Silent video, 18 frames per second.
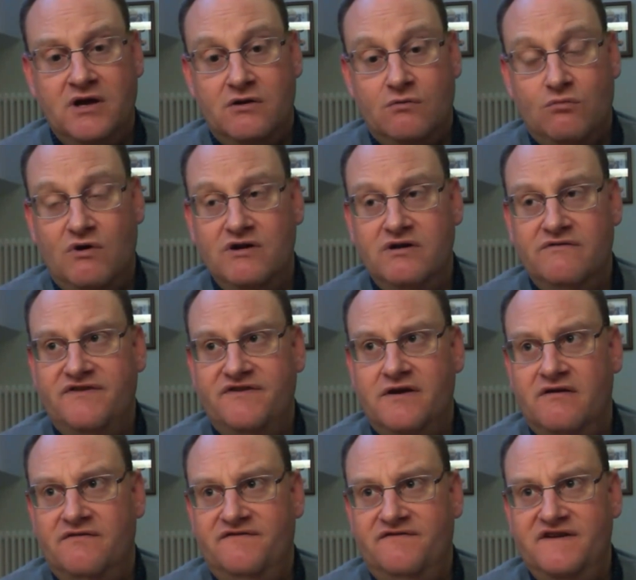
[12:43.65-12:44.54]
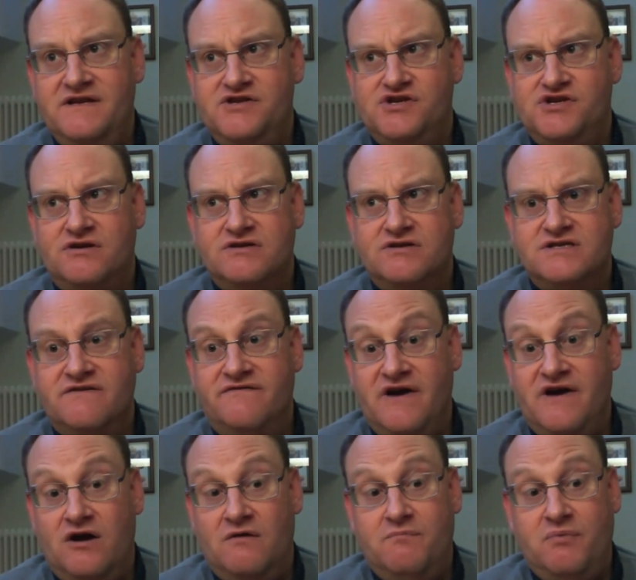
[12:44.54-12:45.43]
One of the features of
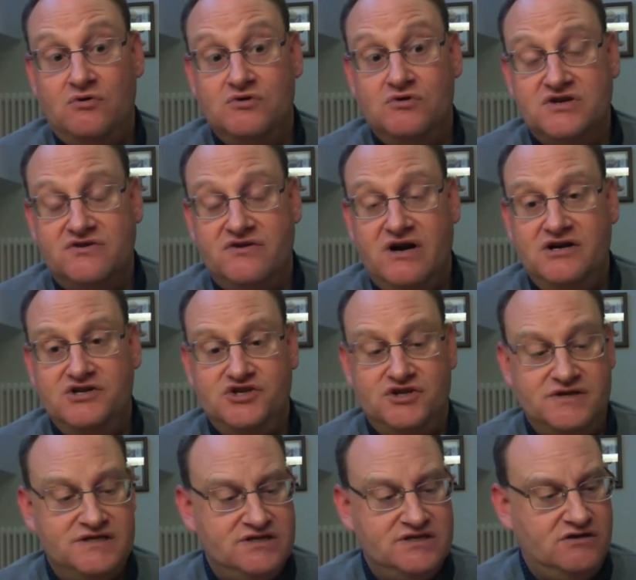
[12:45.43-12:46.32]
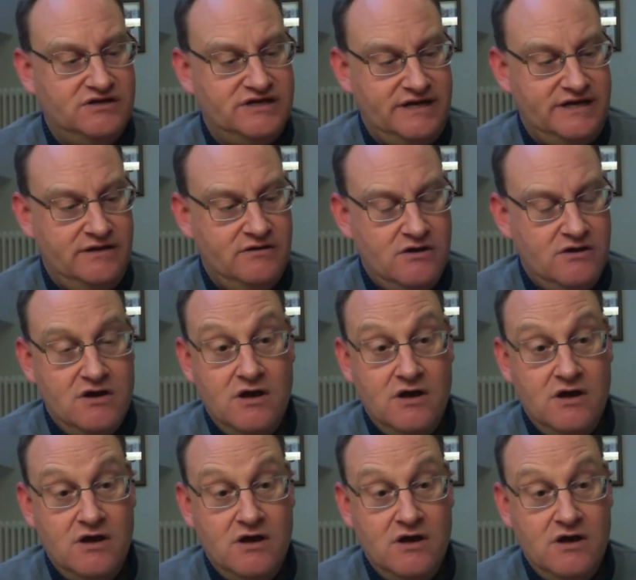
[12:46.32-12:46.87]
our postgraduate study